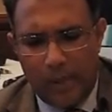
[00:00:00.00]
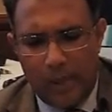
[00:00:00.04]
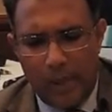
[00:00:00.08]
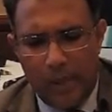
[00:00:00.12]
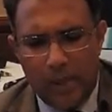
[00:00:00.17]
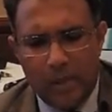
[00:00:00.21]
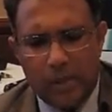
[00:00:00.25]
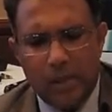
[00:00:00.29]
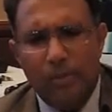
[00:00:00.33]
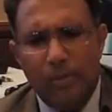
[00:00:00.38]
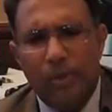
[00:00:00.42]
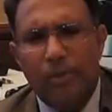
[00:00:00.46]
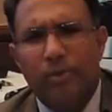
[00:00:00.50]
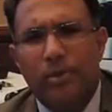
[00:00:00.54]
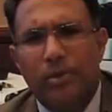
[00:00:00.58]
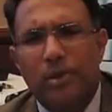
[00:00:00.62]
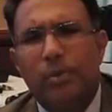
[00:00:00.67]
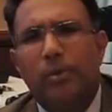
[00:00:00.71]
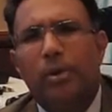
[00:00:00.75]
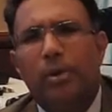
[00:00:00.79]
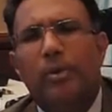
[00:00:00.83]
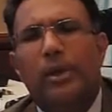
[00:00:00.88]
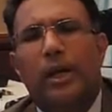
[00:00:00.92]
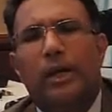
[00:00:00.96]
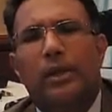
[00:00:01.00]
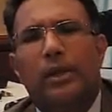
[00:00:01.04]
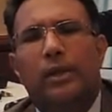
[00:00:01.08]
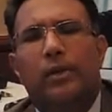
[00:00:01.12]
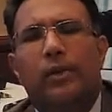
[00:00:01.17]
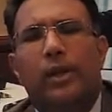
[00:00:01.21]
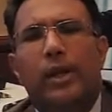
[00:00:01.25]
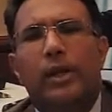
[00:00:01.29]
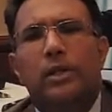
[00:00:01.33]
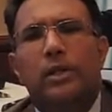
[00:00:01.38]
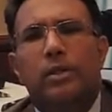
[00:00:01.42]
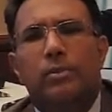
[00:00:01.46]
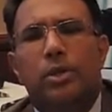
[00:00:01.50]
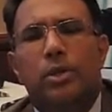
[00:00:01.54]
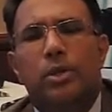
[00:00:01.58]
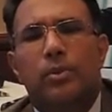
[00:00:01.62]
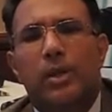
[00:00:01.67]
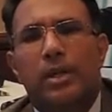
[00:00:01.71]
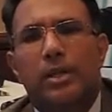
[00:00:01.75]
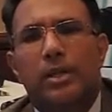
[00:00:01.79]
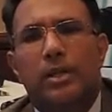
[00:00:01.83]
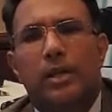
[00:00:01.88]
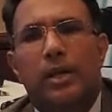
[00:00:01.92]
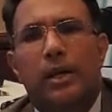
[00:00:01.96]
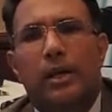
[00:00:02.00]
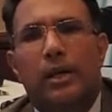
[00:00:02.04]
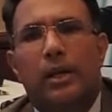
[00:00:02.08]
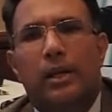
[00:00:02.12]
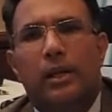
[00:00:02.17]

Some of the other trends which we are seeing